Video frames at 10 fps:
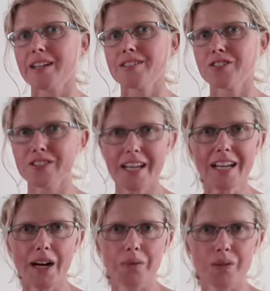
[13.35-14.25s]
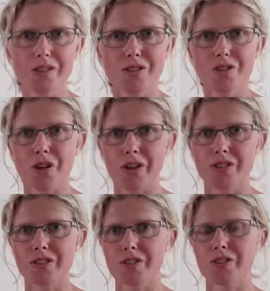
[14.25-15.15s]
Today I wanted to
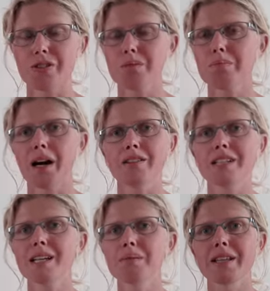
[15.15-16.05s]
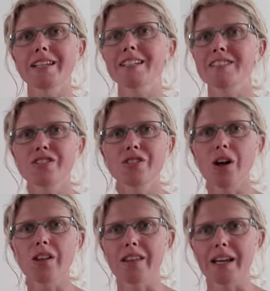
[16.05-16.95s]
talk to you about Himalayan
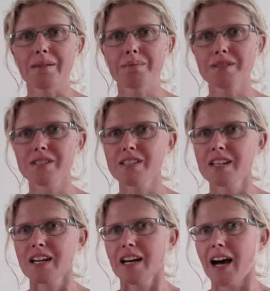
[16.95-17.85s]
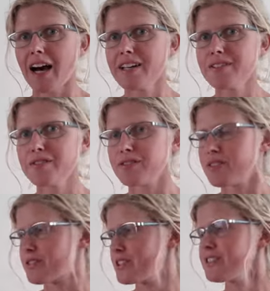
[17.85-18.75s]
salt lamps. I have
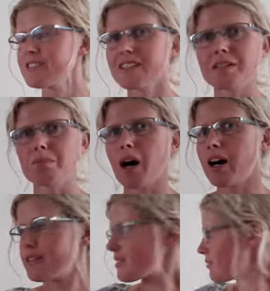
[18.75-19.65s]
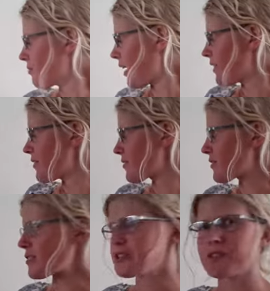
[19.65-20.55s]
recently bought my
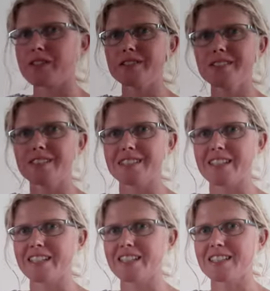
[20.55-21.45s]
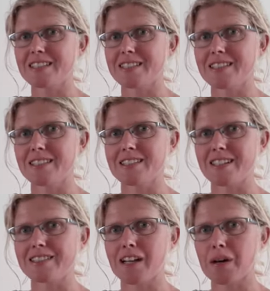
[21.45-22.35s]
first one. It's like this
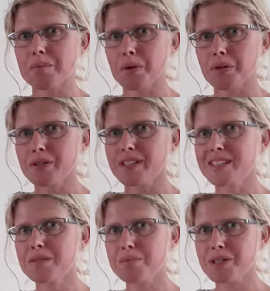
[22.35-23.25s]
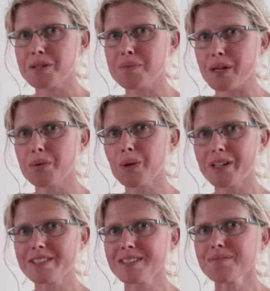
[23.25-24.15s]
example. It's a pretty big
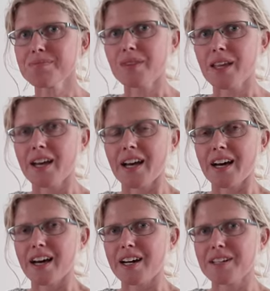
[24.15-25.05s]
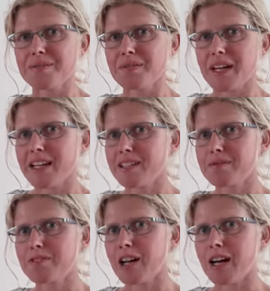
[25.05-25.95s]
one, and
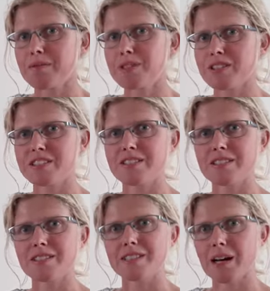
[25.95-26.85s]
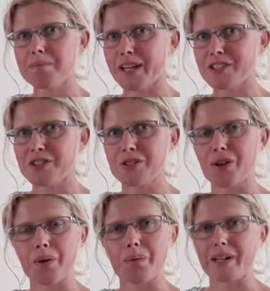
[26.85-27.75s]
I'm gonna come back to you
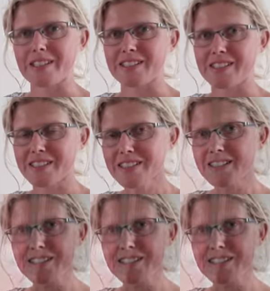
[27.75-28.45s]
on why this is.